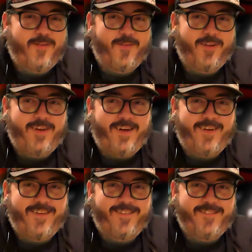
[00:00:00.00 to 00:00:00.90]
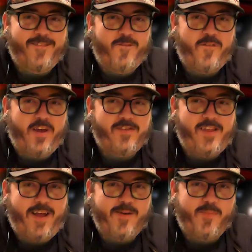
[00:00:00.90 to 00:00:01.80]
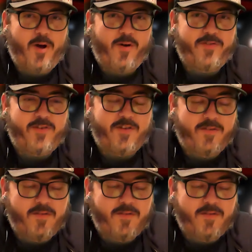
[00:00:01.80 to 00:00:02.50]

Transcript: We'll fix that in post.